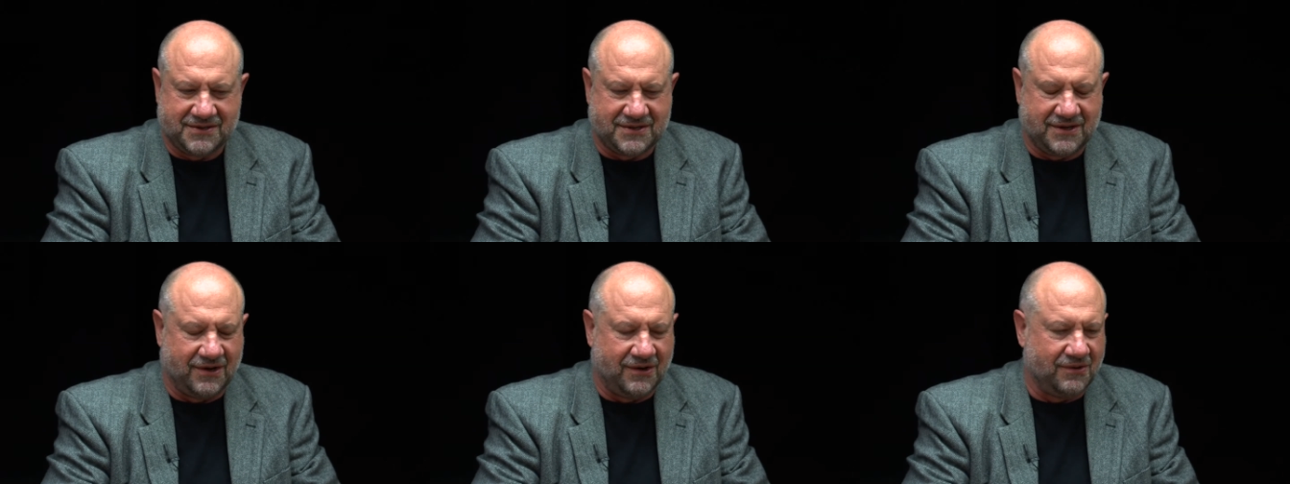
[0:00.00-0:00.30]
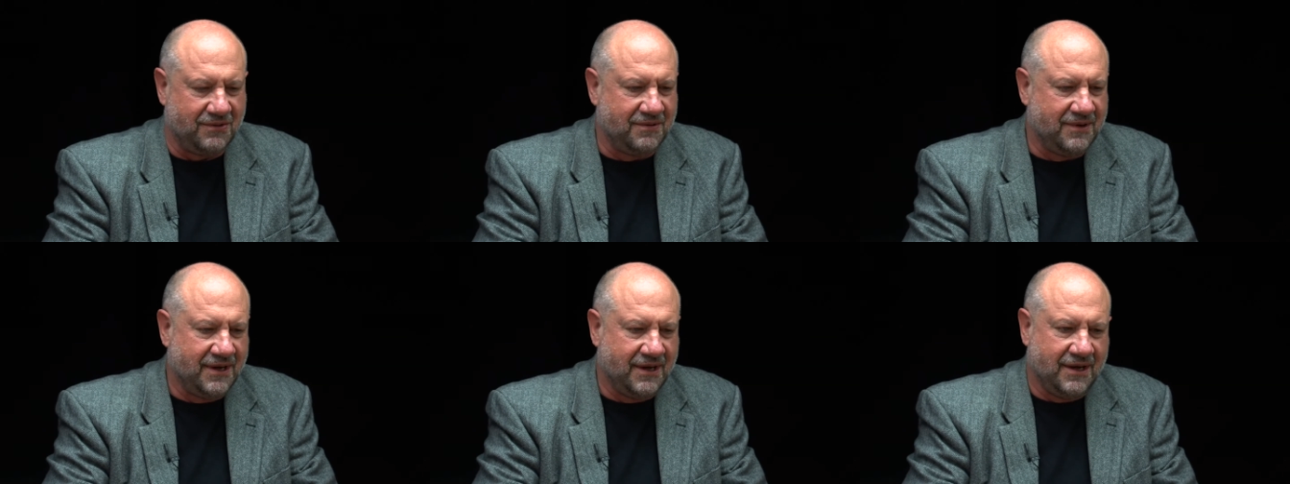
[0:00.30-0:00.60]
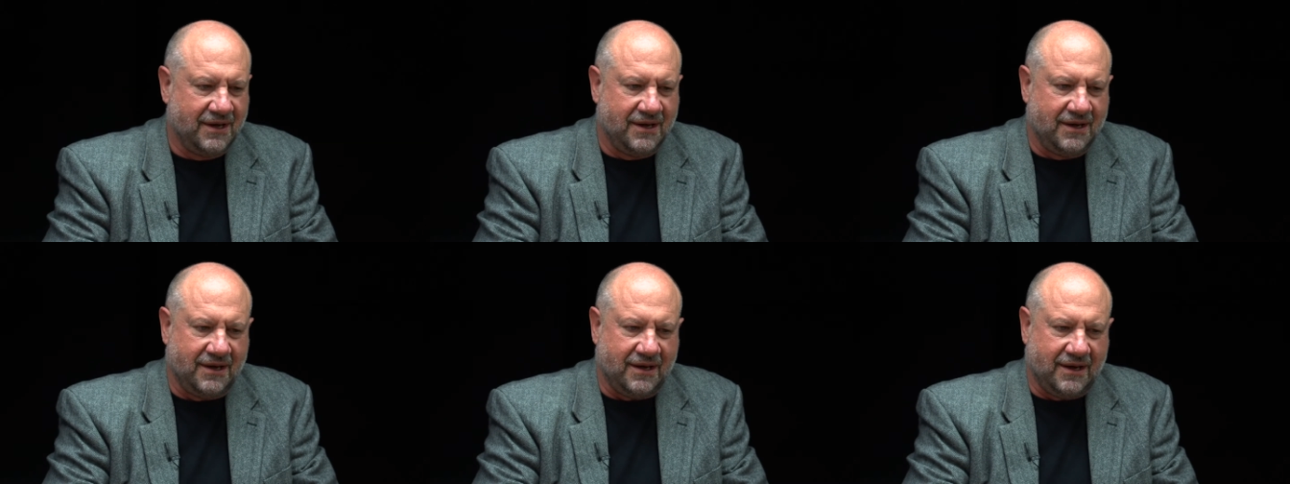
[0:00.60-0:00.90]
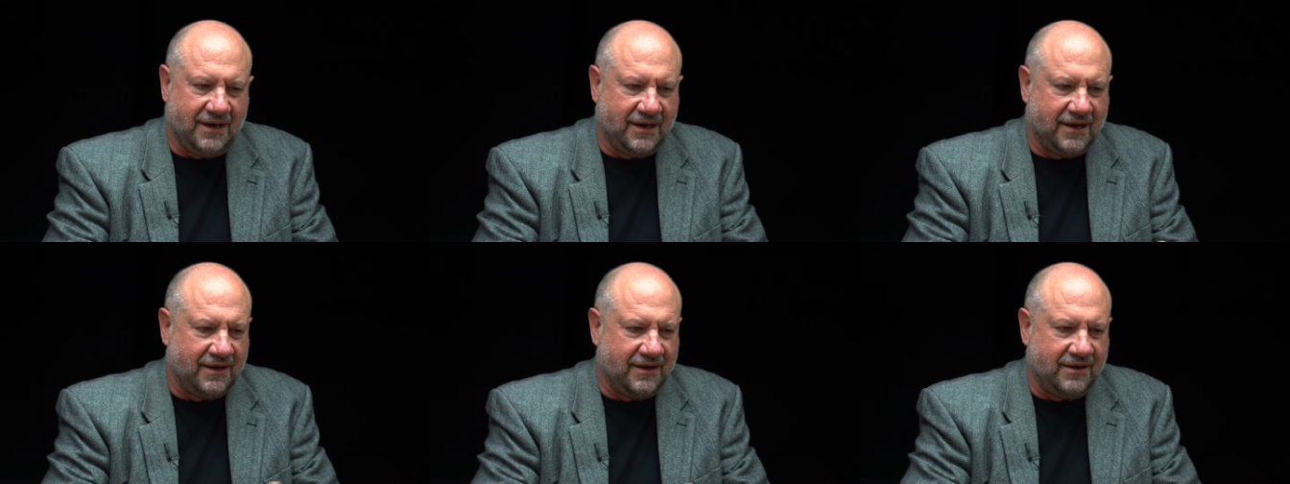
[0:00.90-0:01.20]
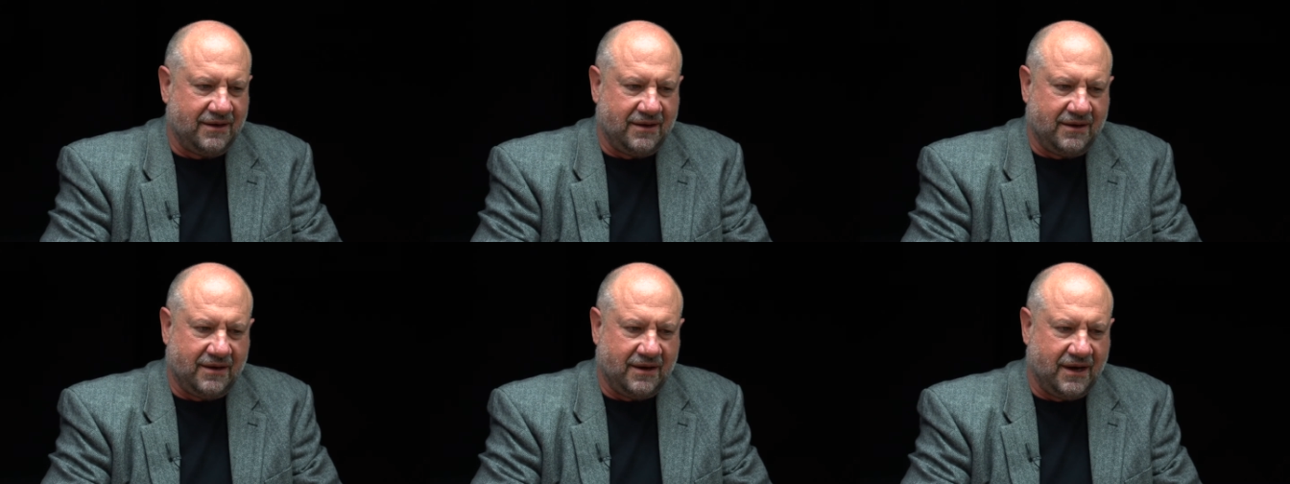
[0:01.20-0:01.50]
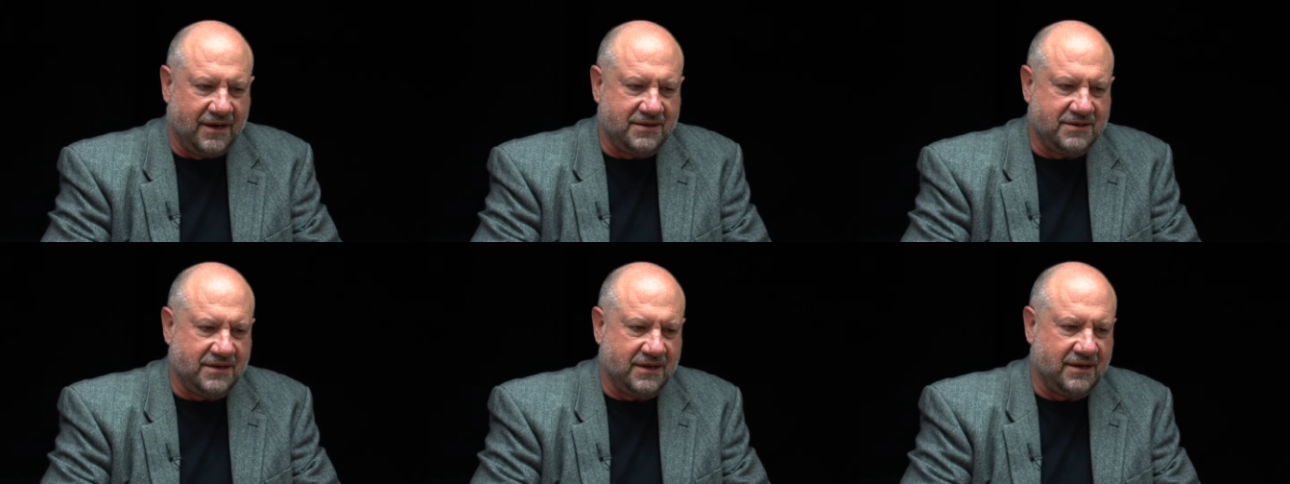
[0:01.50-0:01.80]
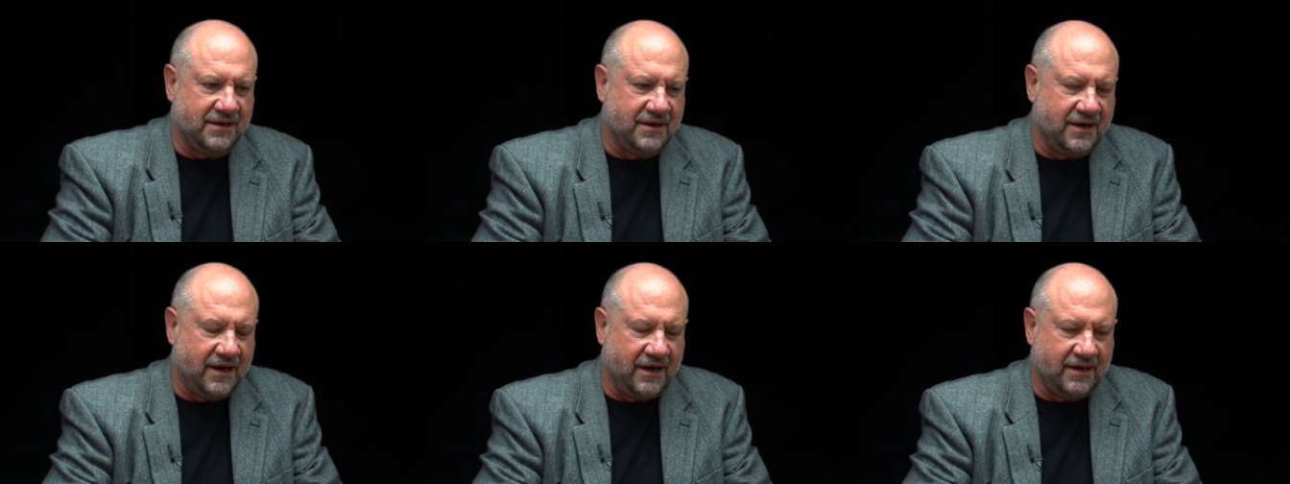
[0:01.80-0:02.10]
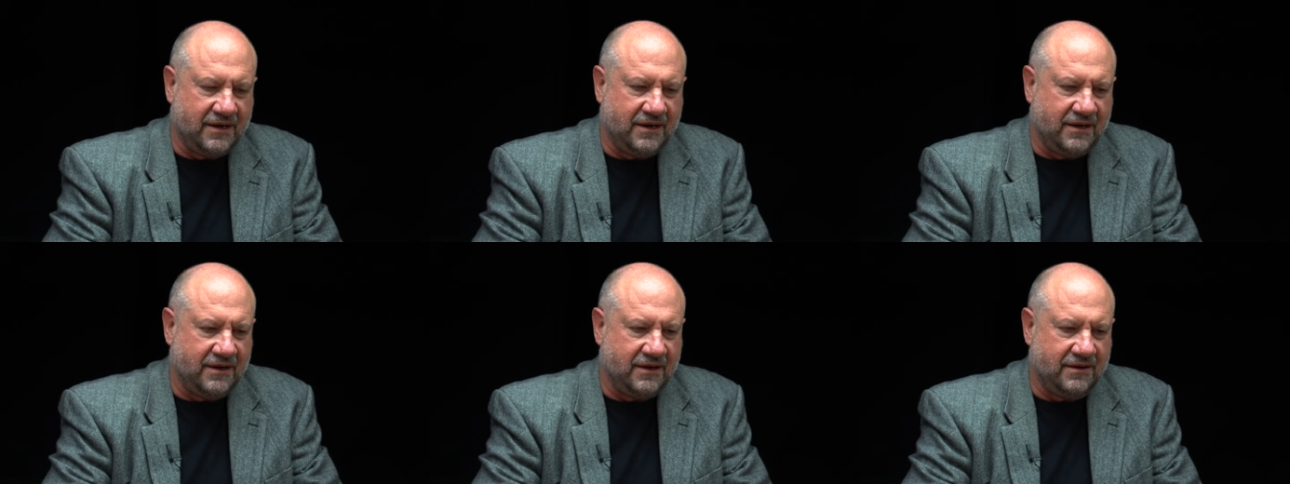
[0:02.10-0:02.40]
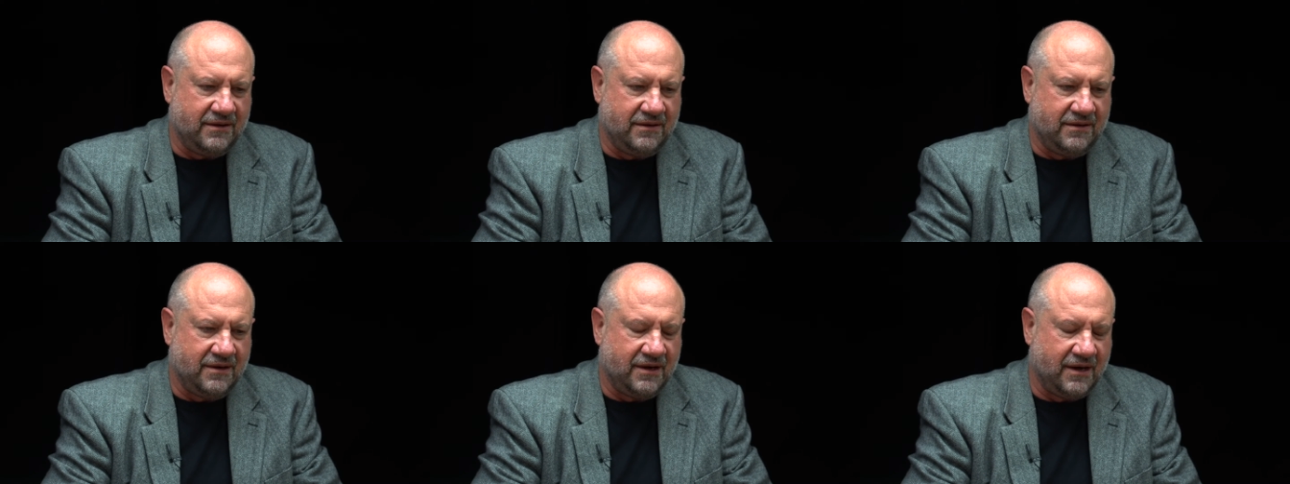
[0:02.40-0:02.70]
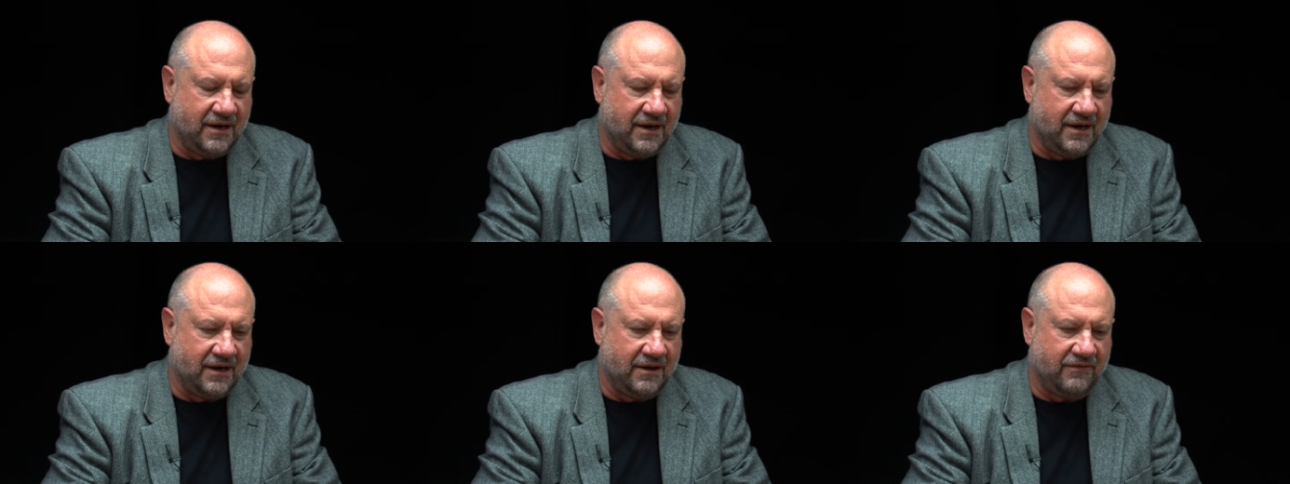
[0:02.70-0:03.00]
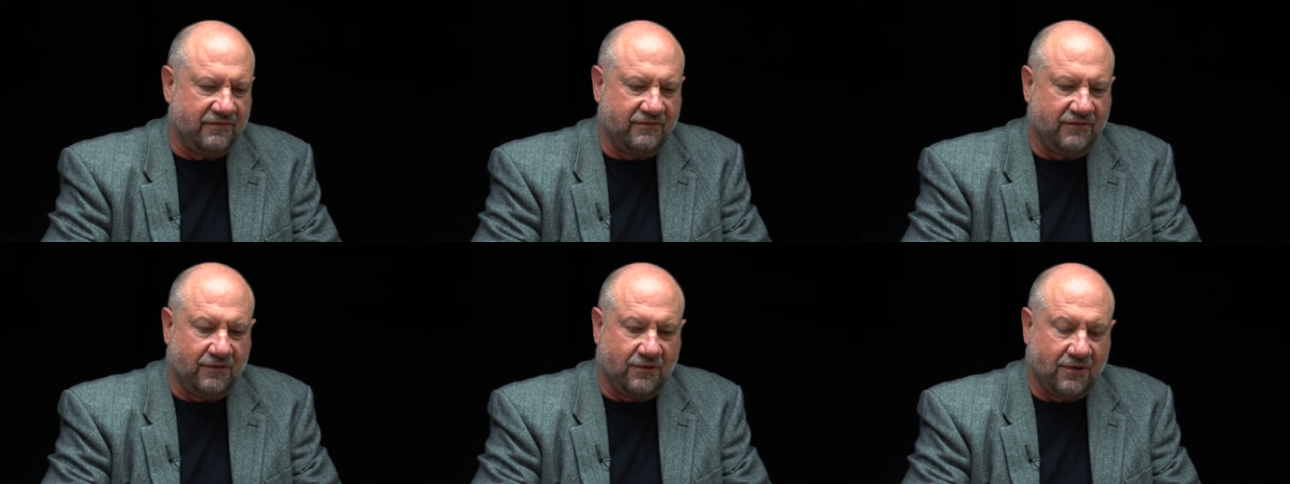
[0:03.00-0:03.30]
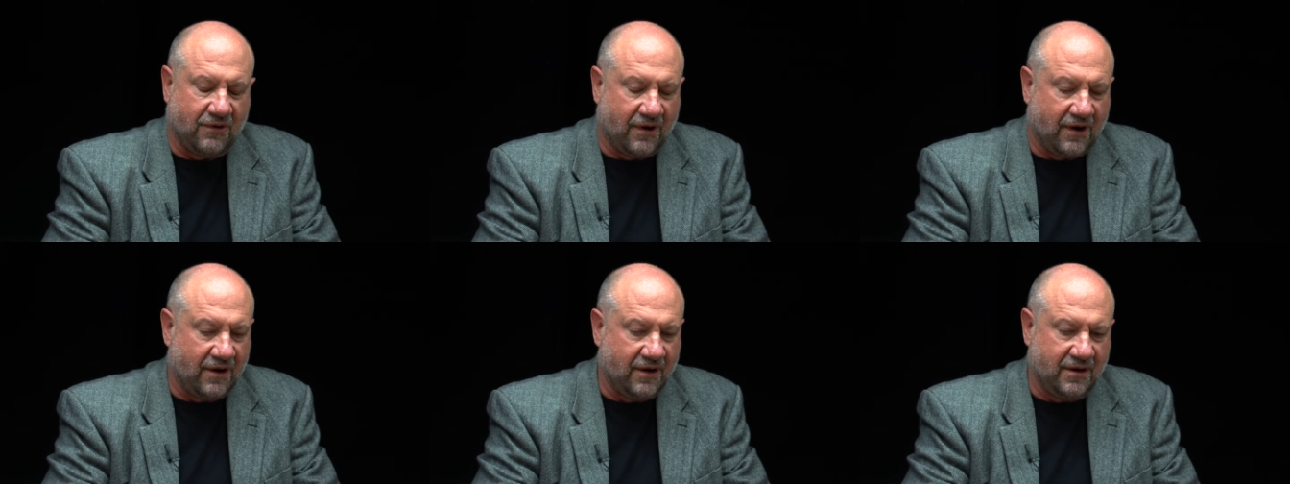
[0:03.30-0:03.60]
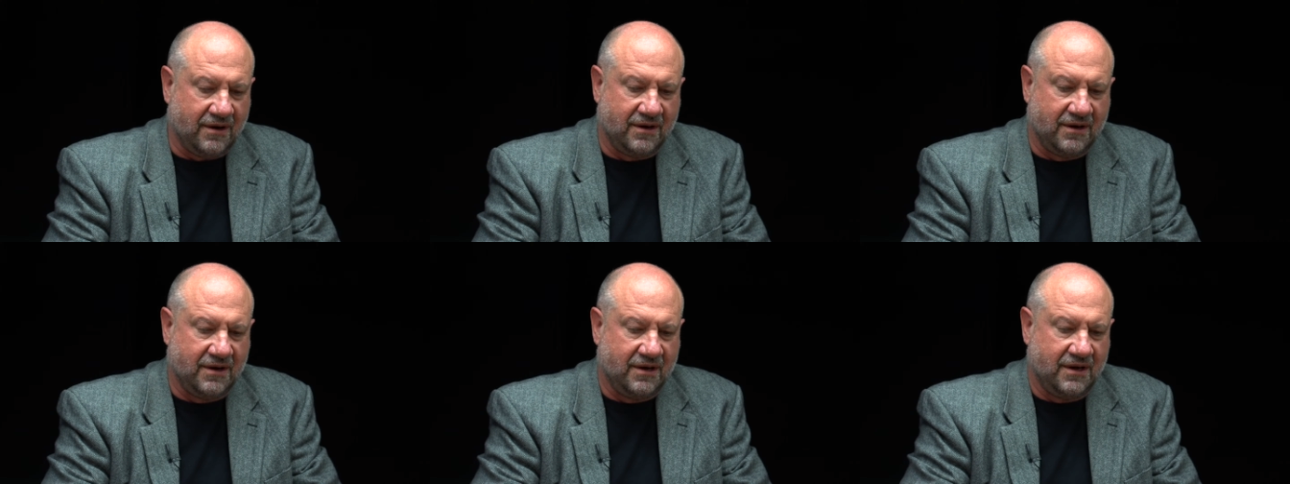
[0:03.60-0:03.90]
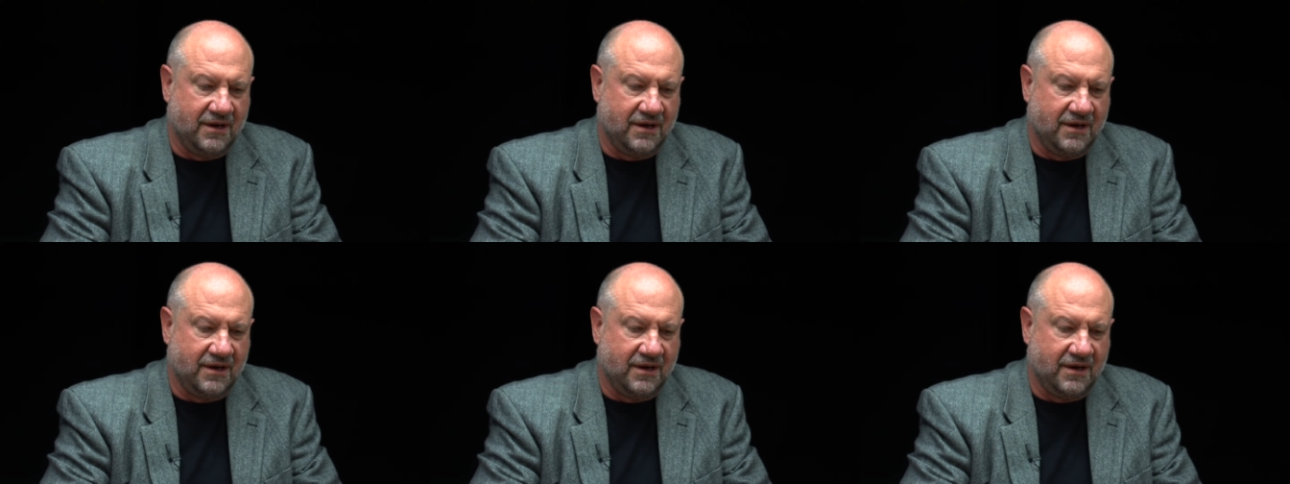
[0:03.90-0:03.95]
So in 1994,